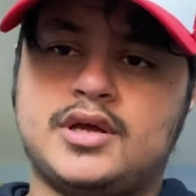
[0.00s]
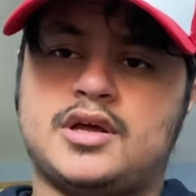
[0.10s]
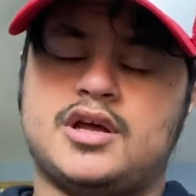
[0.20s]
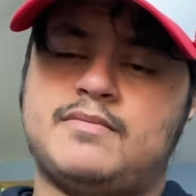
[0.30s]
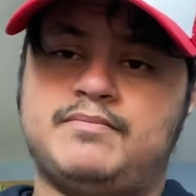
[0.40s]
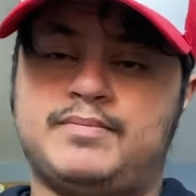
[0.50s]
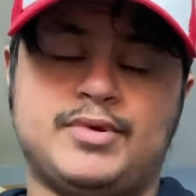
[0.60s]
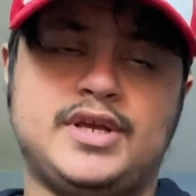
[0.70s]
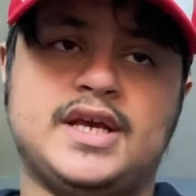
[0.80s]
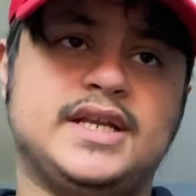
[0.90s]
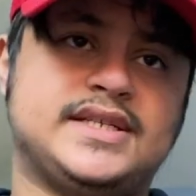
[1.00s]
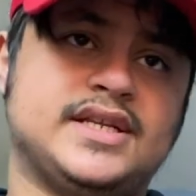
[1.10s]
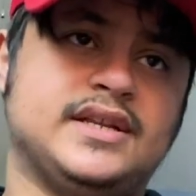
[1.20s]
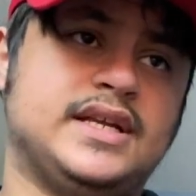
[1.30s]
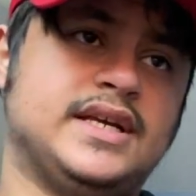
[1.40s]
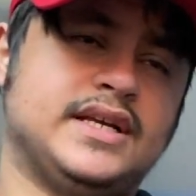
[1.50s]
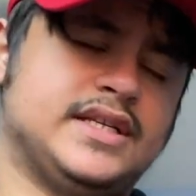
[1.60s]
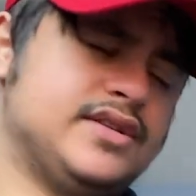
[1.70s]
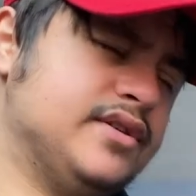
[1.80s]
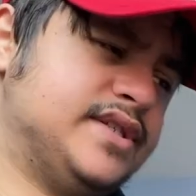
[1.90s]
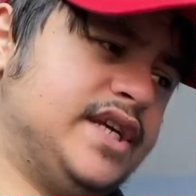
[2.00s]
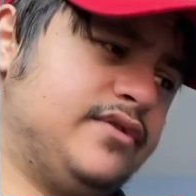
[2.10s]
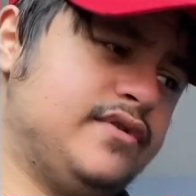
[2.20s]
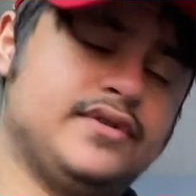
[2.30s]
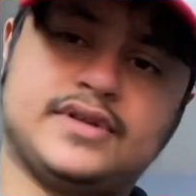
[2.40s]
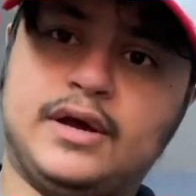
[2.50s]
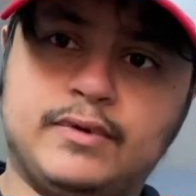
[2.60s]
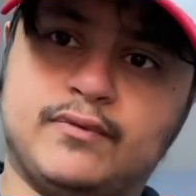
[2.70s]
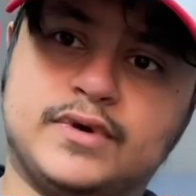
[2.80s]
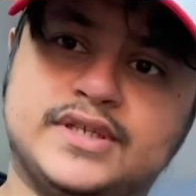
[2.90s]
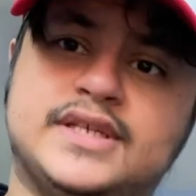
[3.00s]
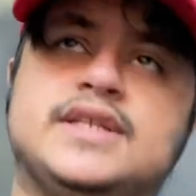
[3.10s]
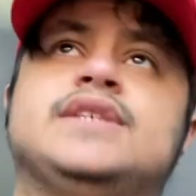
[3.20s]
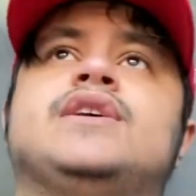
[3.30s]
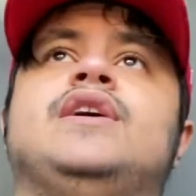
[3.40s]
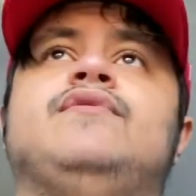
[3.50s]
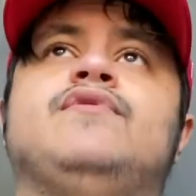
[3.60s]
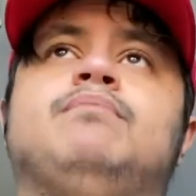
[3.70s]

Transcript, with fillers: Um, but yeah, listen, it's no secret that we wanted this guy for